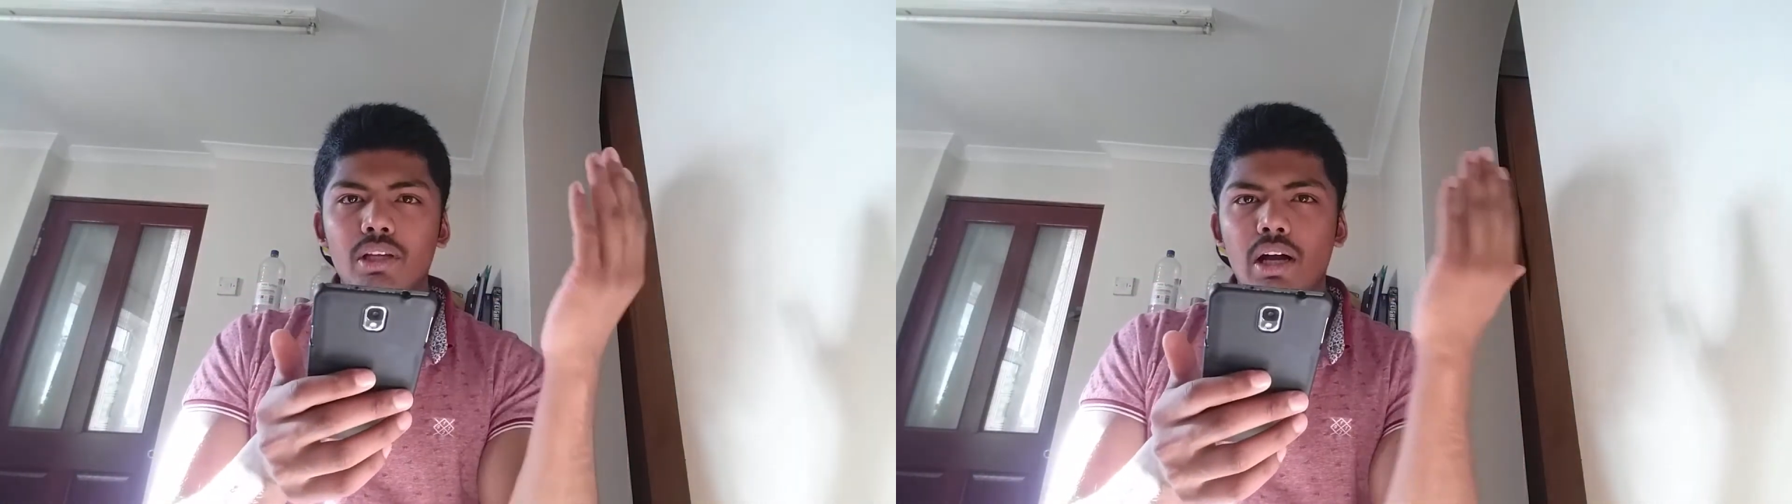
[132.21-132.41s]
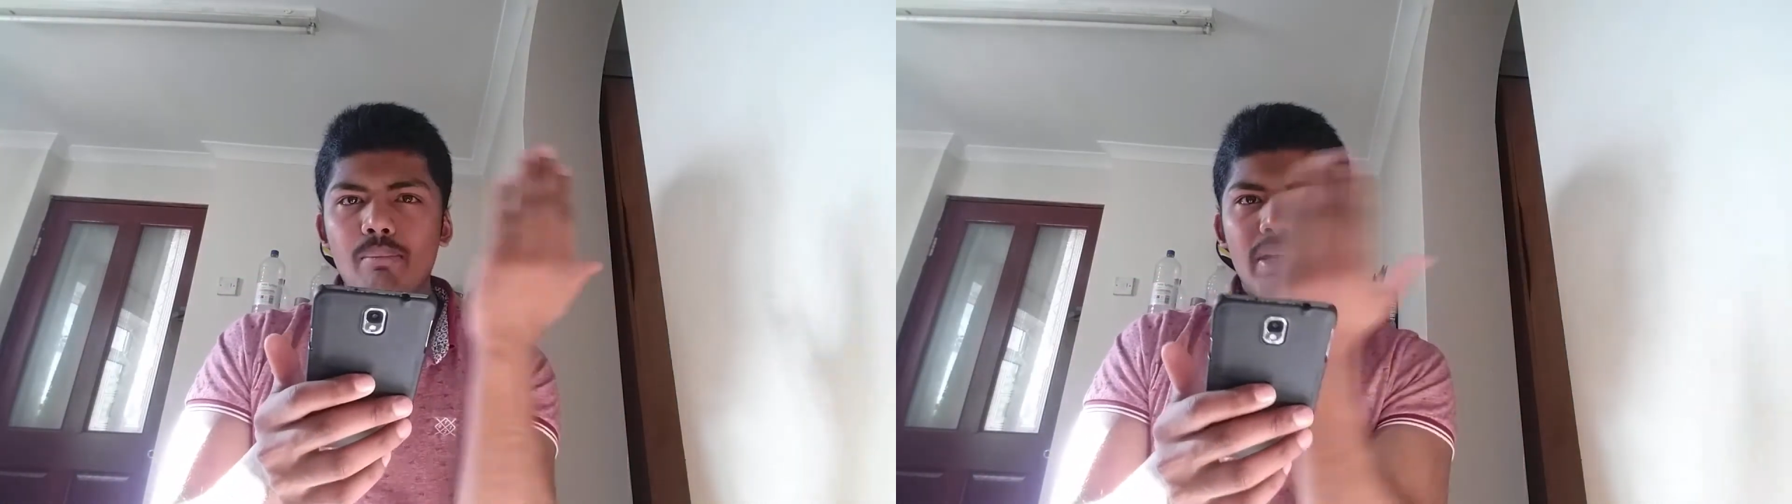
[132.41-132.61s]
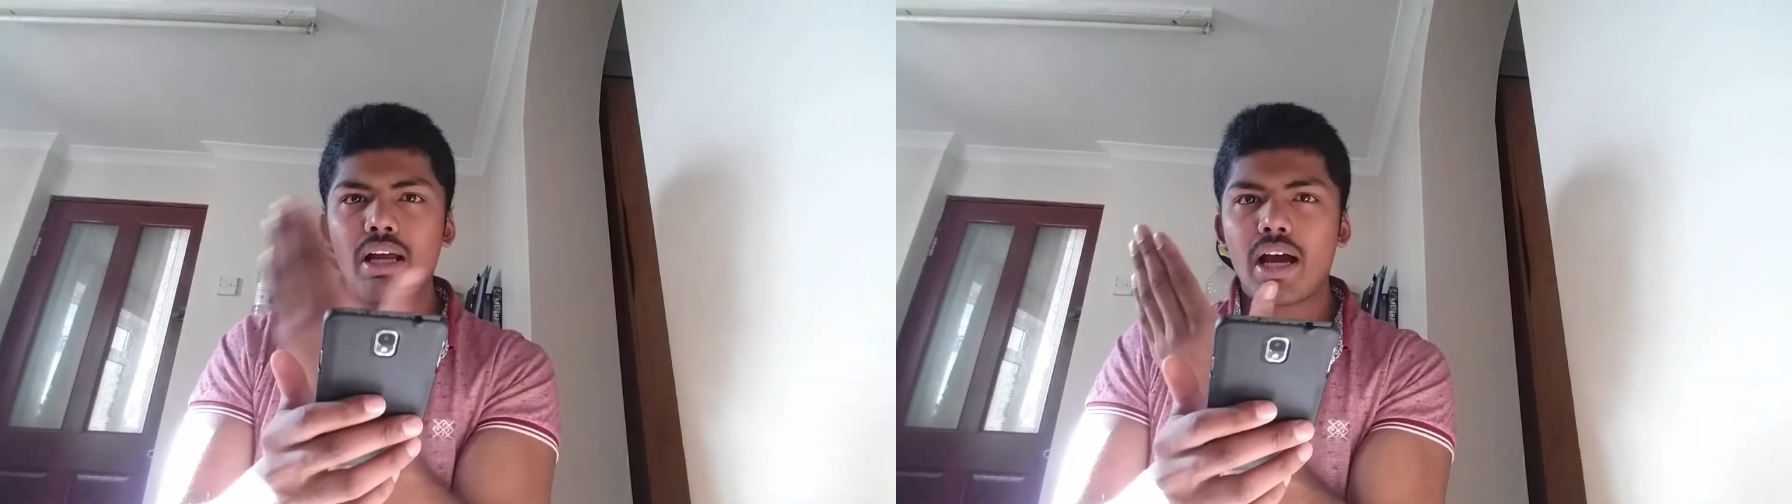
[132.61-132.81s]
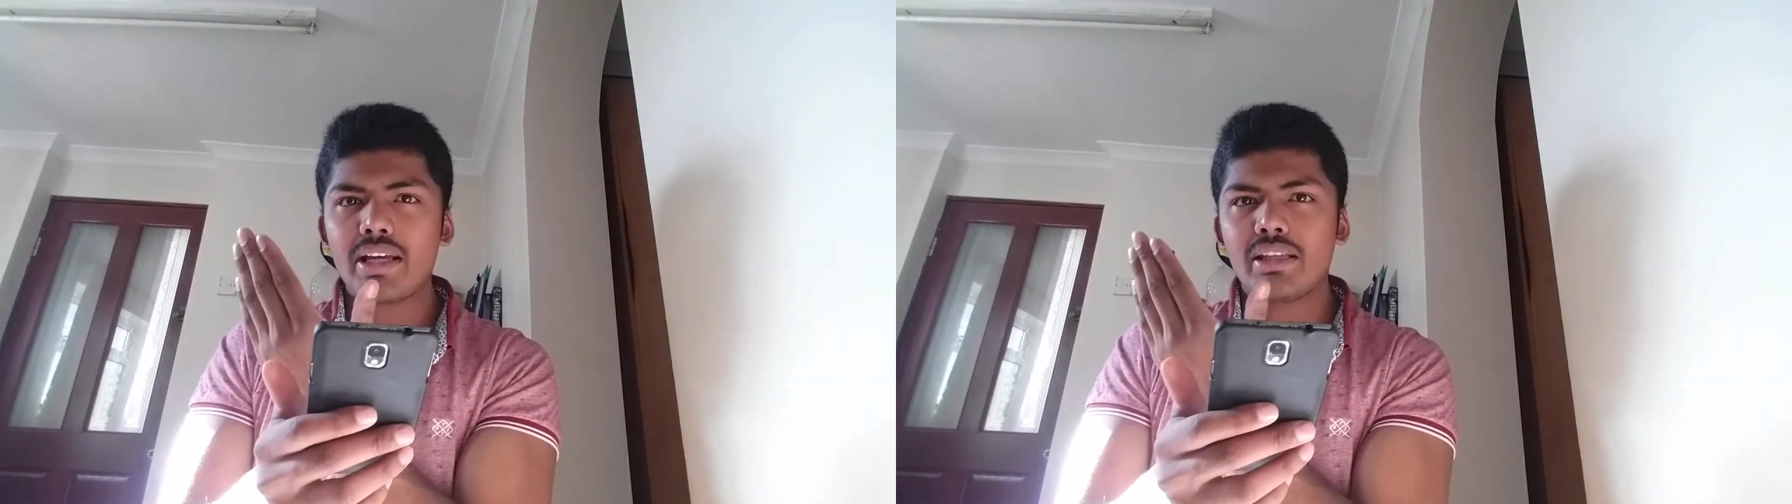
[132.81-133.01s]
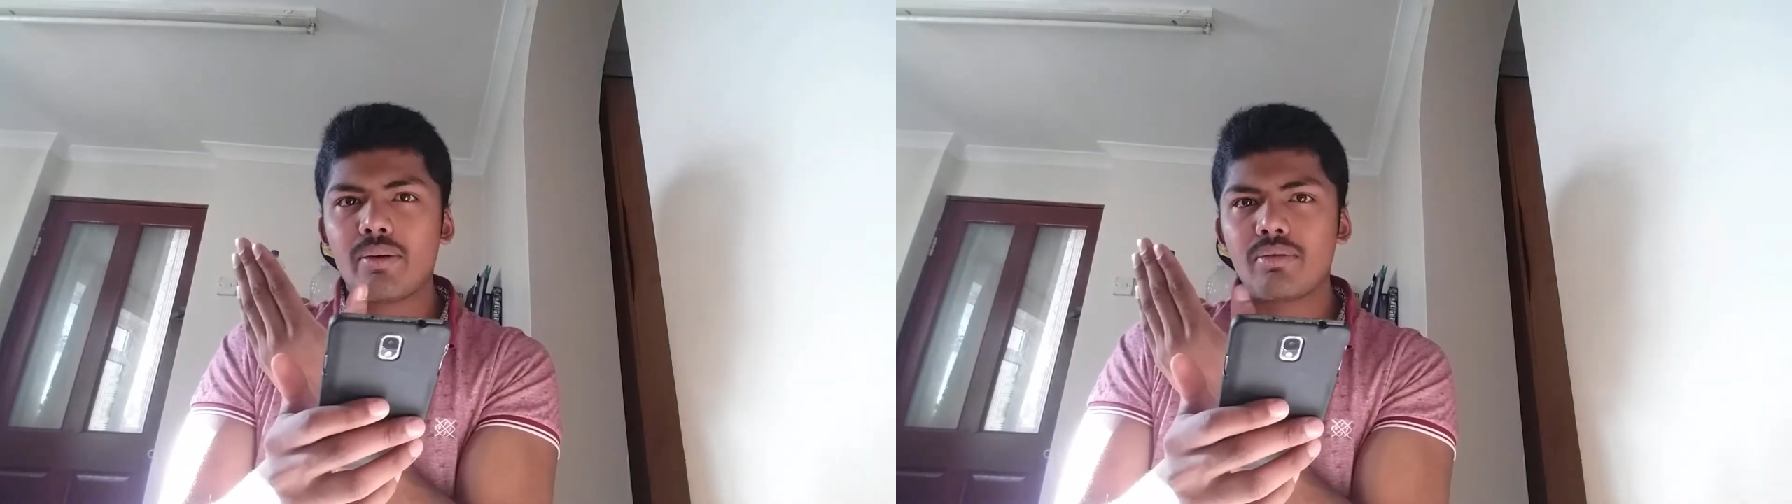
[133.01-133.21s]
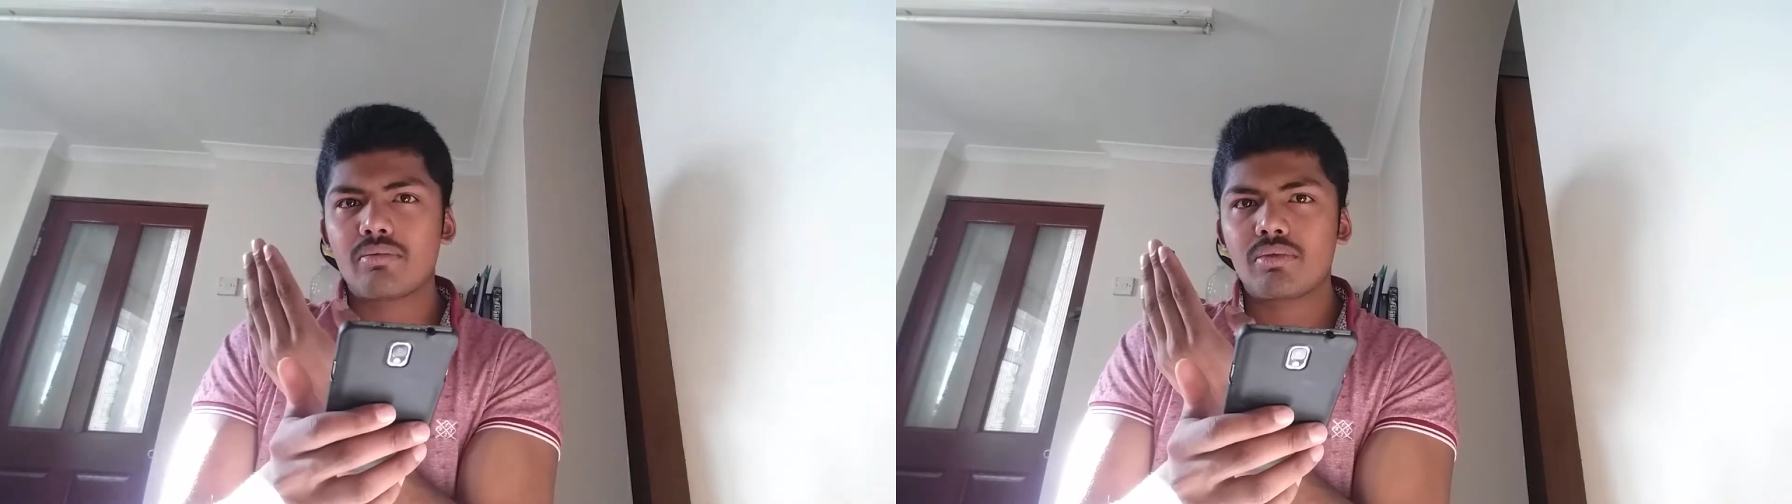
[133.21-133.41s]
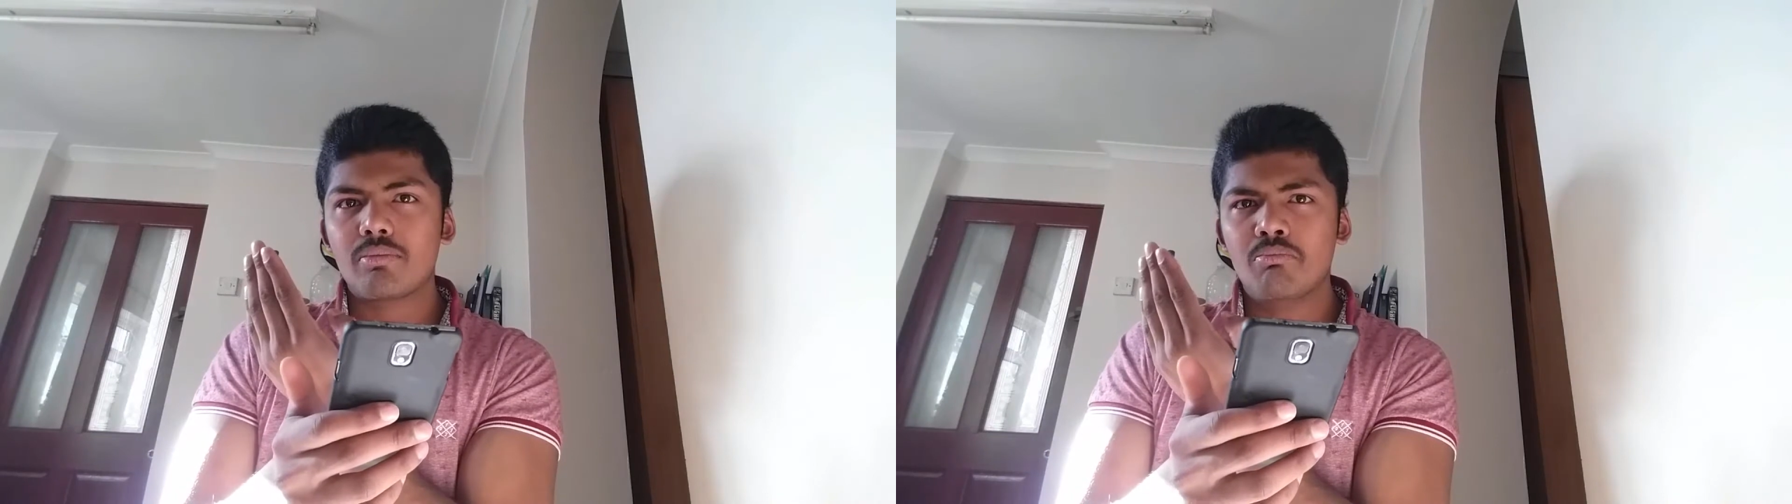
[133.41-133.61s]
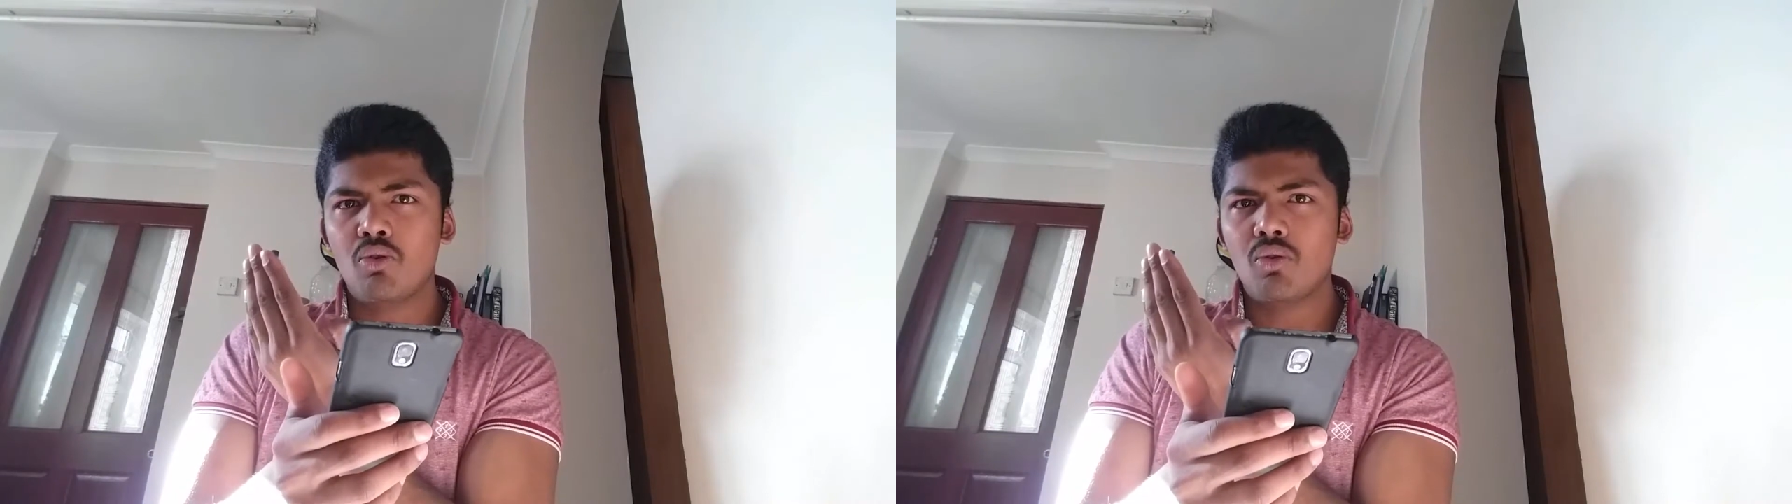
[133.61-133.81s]
come and hide the
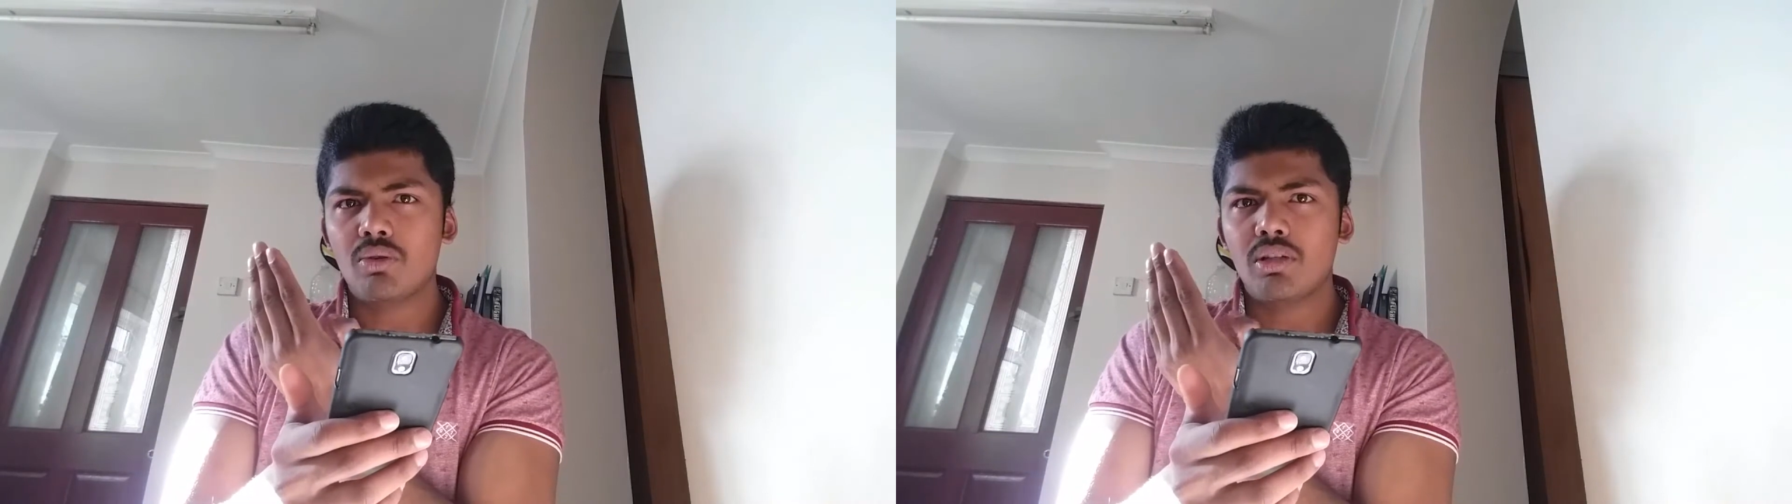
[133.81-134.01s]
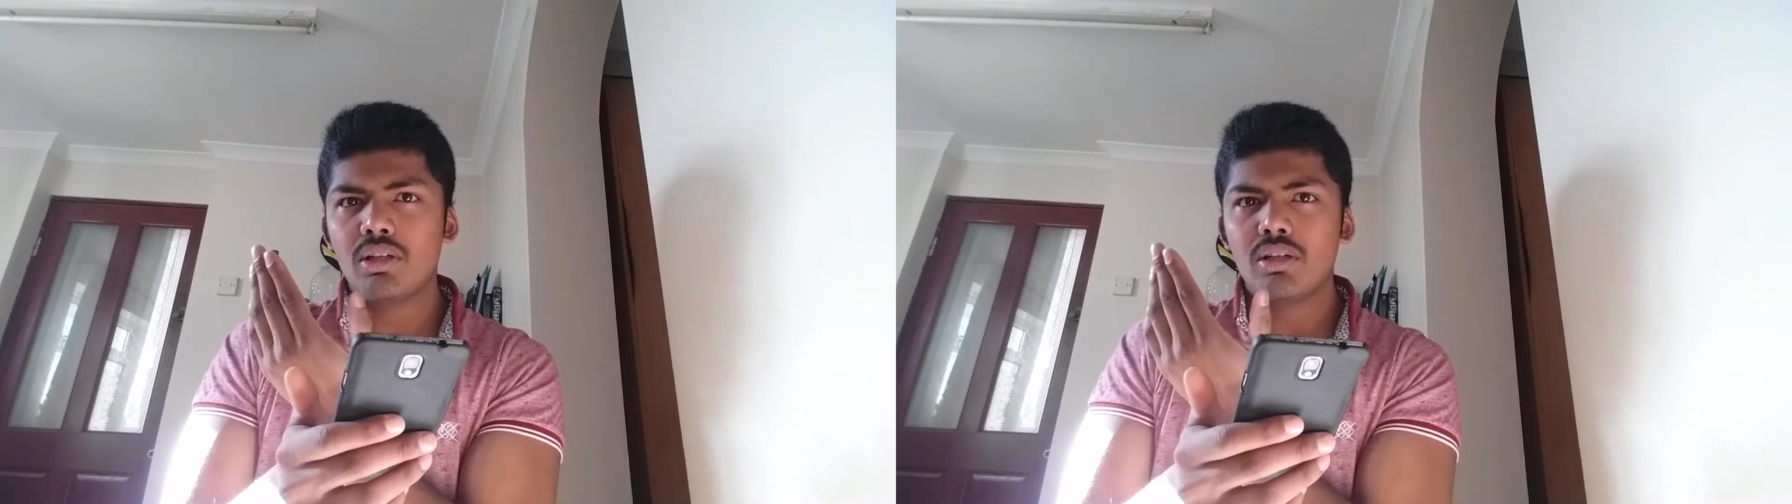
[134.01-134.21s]
moon,